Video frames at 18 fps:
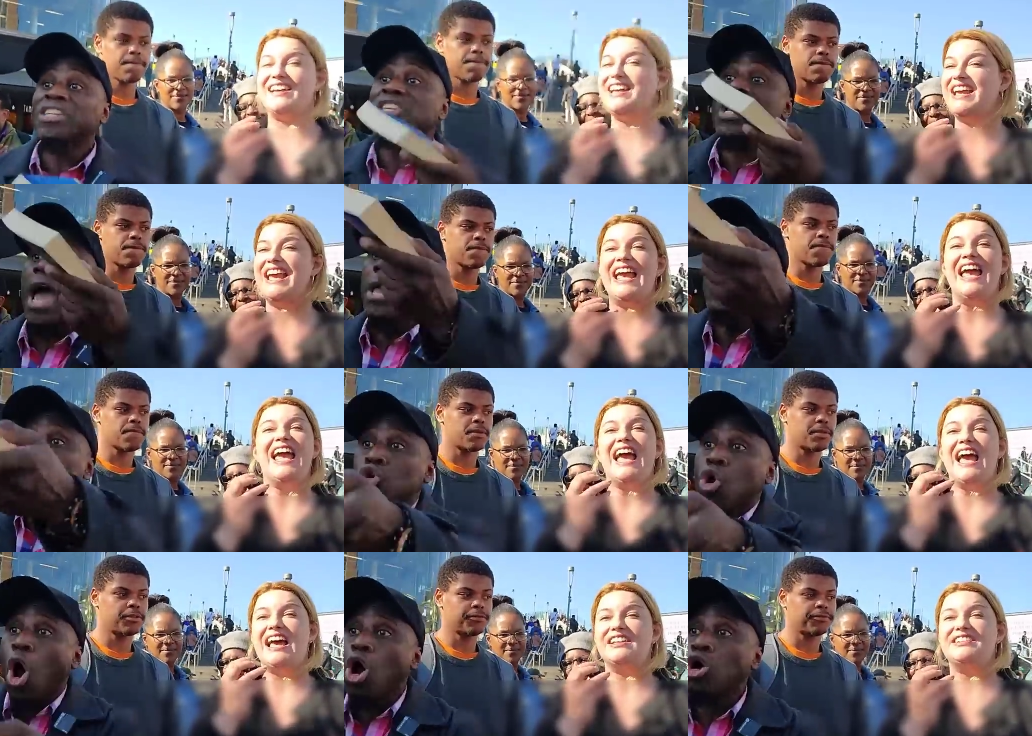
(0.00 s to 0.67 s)
Speaker 1: a
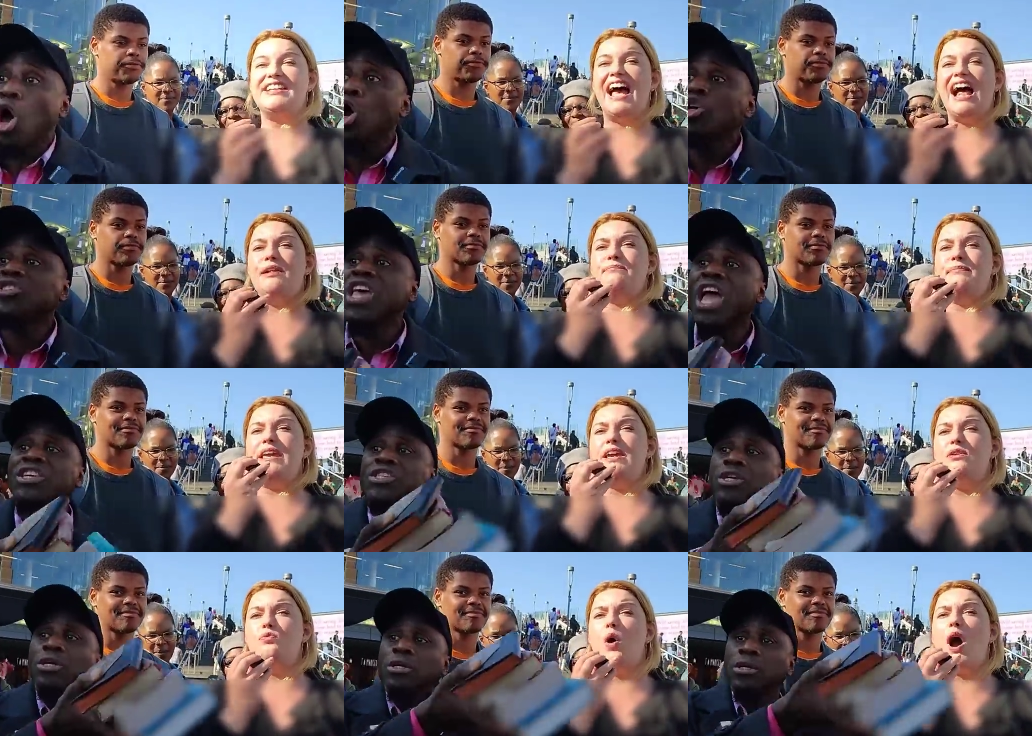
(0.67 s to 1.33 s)
triune God or say,
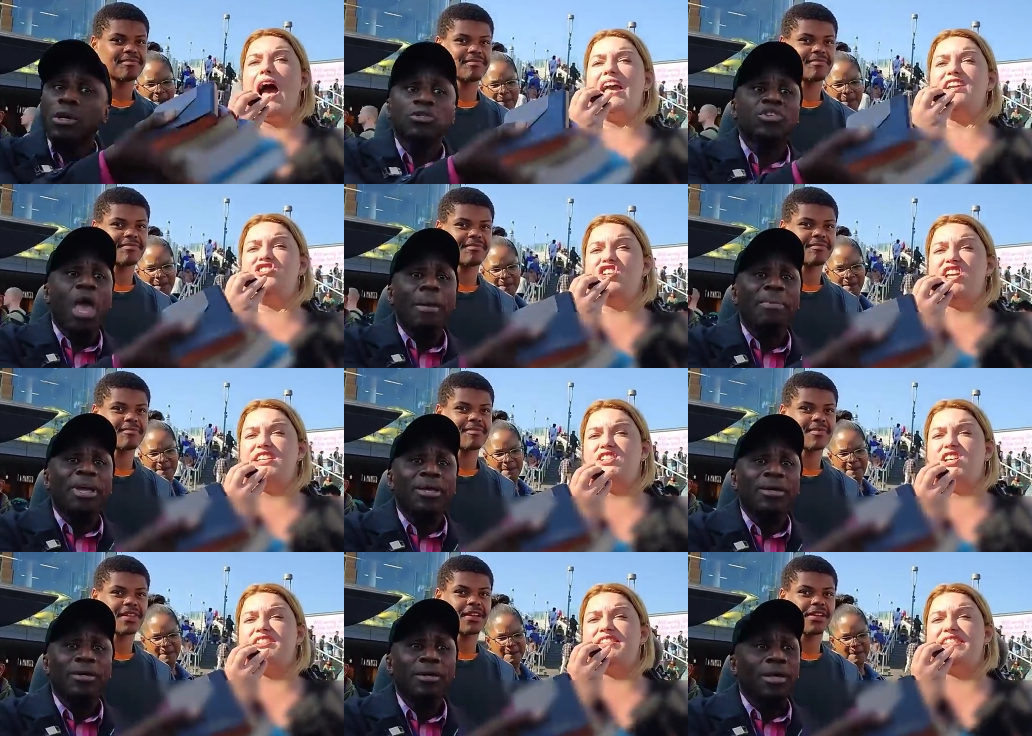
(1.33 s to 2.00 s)
say
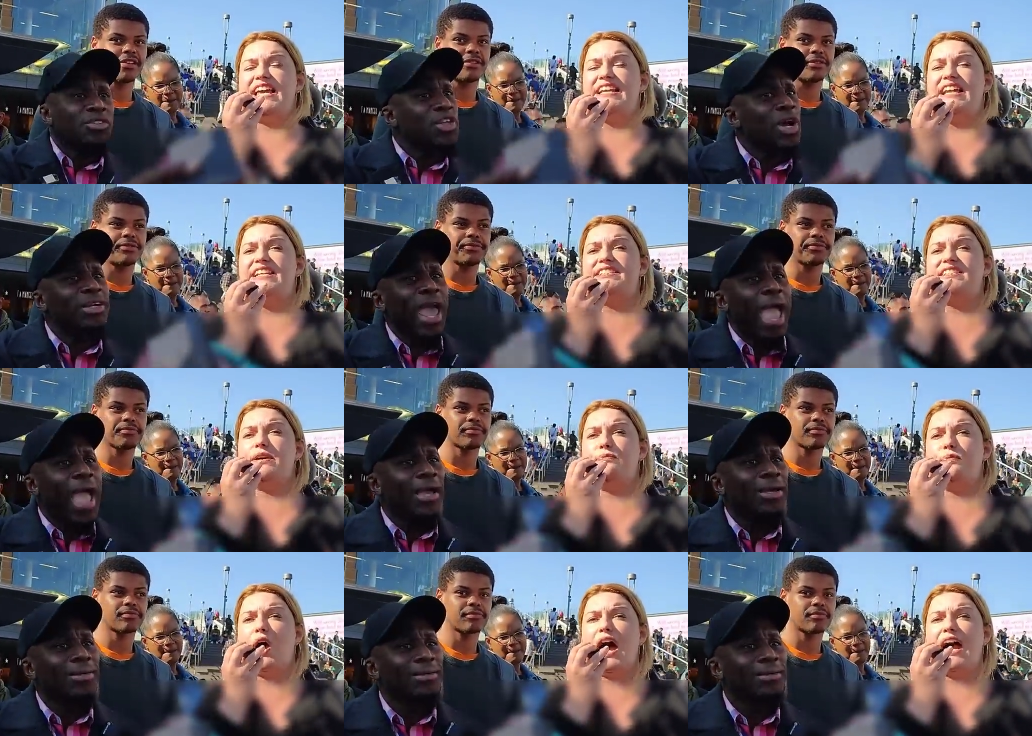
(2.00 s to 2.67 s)
me, it's not
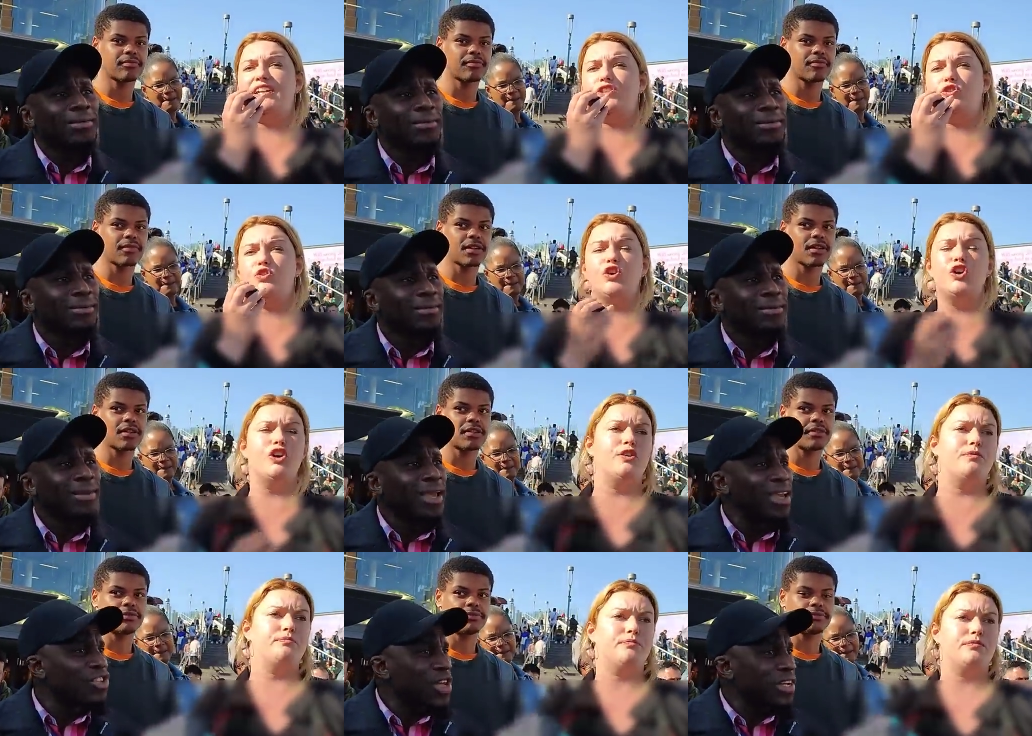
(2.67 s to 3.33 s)
there.
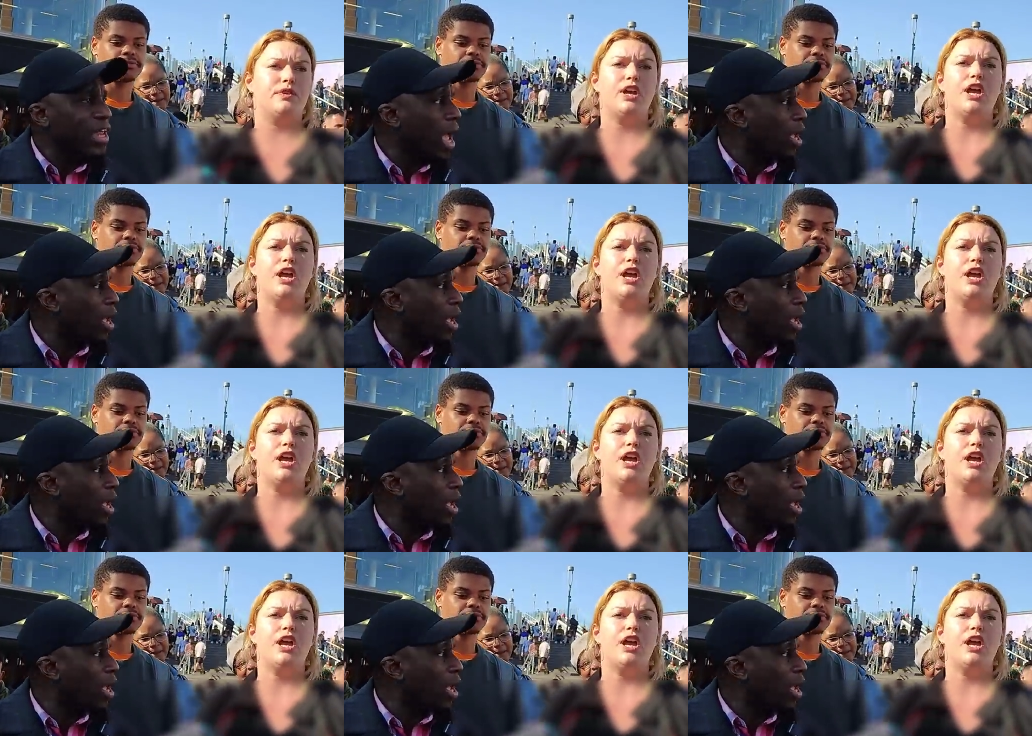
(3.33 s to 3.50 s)
It's not